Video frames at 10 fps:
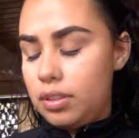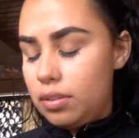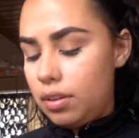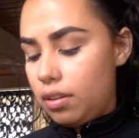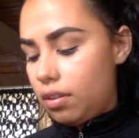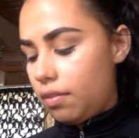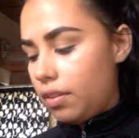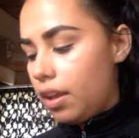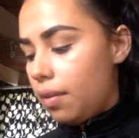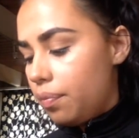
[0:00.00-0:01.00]
Doing a lot of
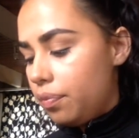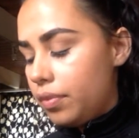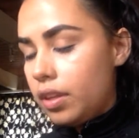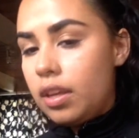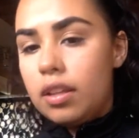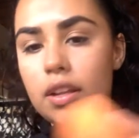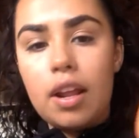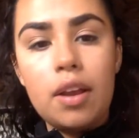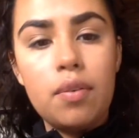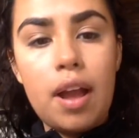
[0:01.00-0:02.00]
that. Then
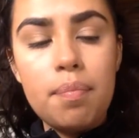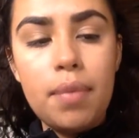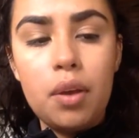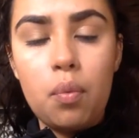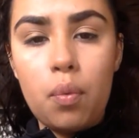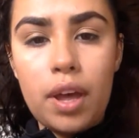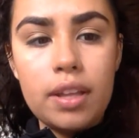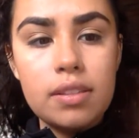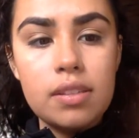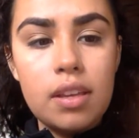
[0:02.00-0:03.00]
I grab my
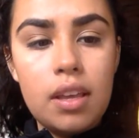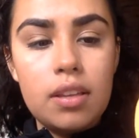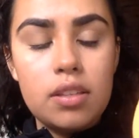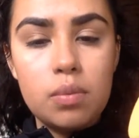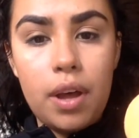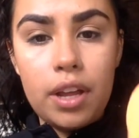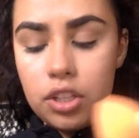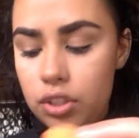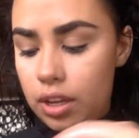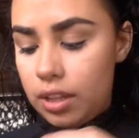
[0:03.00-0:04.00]
wet
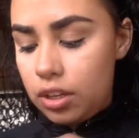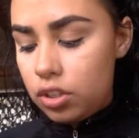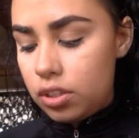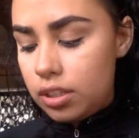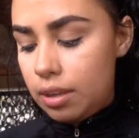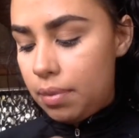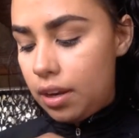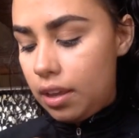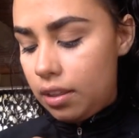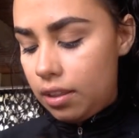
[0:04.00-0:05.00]
sponge and then just dip
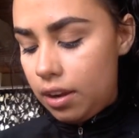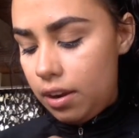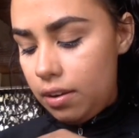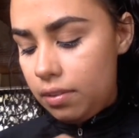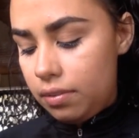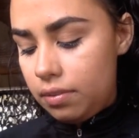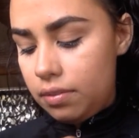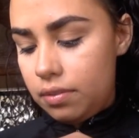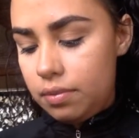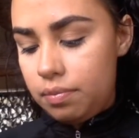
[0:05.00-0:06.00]
it in there.
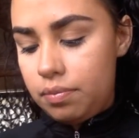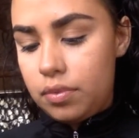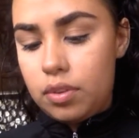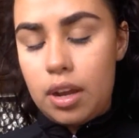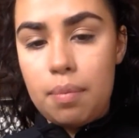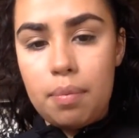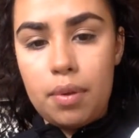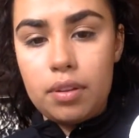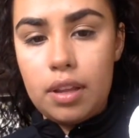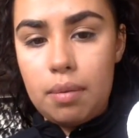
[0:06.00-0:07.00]
Grab
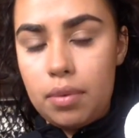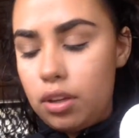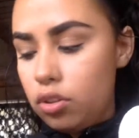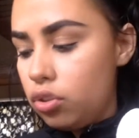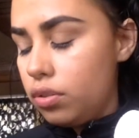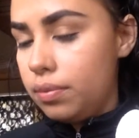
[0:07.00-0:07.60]
about that much.